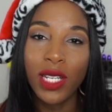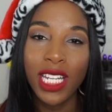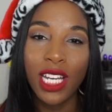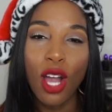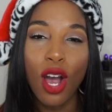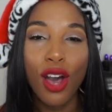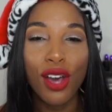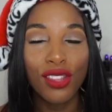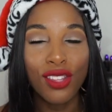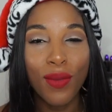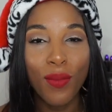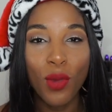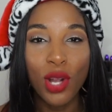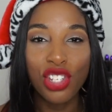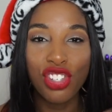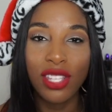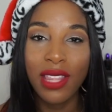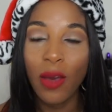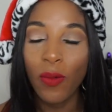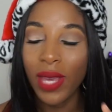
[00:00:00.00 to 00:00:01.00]
we need all the
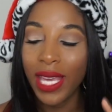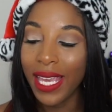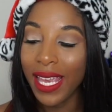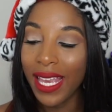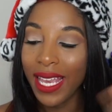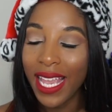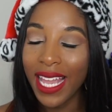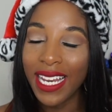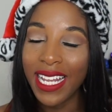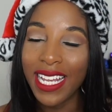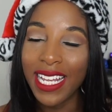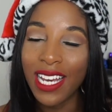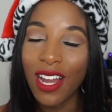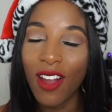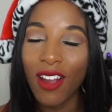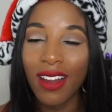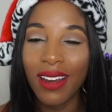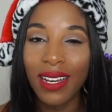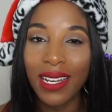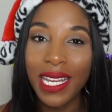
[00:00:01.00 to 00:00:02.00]
moisture that we can get in
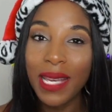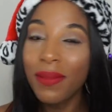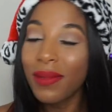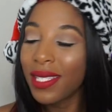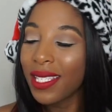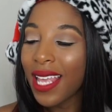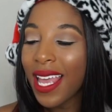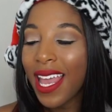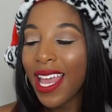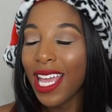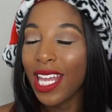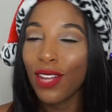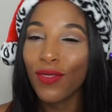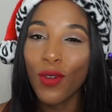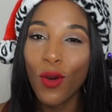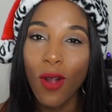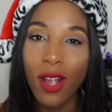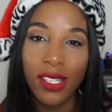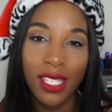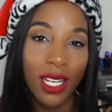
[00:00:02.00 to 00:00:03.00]
our lips and
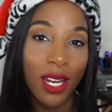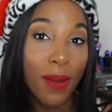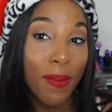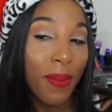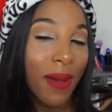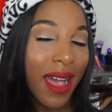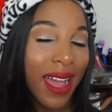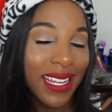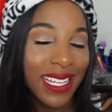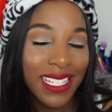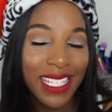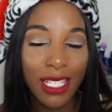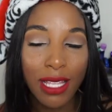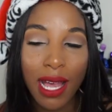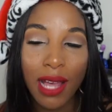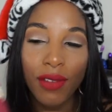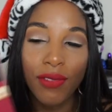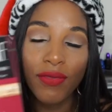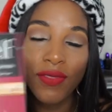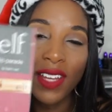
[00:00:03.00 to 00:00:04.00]
of course in our body. So
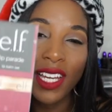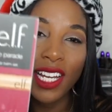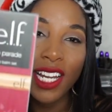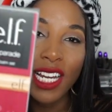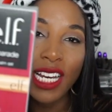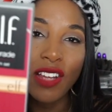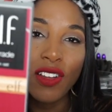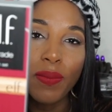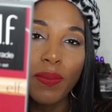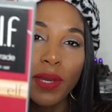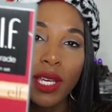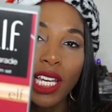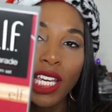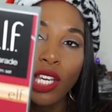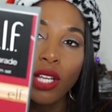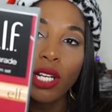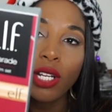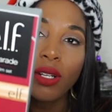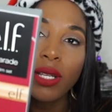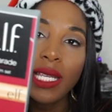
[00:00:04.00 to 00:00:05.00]
I figured it would be a
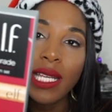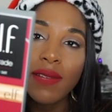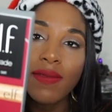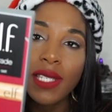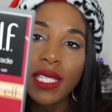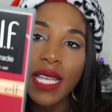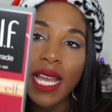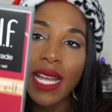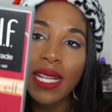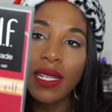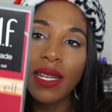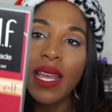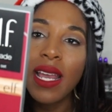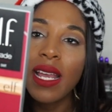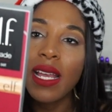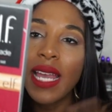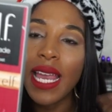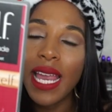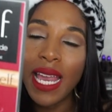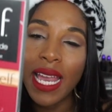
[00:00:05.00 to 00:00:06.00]
cute little gift set,
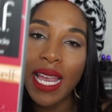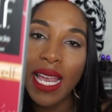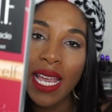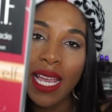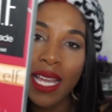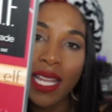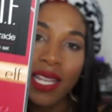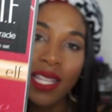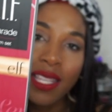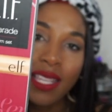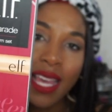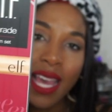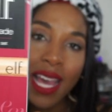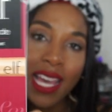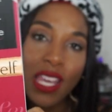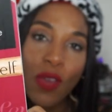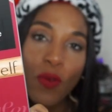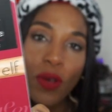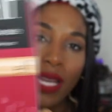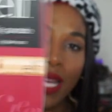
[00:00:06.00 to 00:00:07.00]
and yeah,
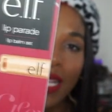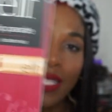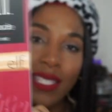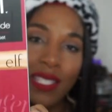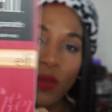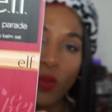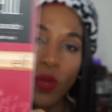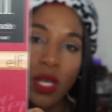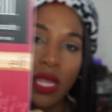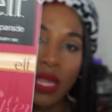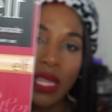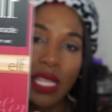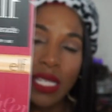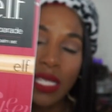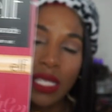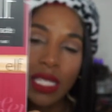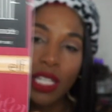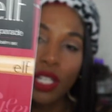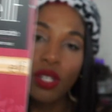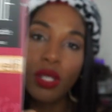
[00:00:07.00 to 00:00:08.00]
you will get to win
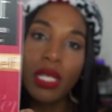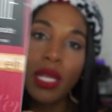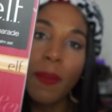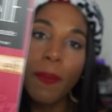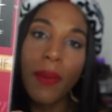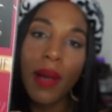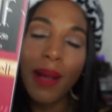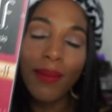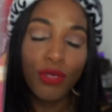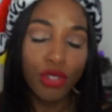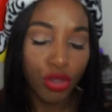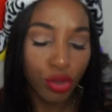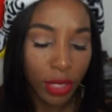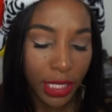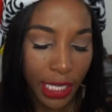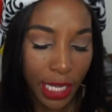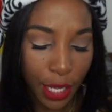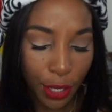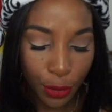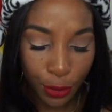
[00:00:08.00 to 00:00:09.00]
this little lip balm
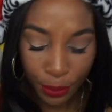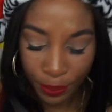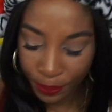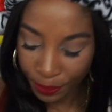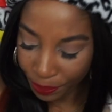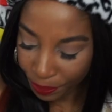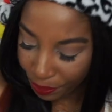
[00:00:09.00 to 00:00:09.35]
trio.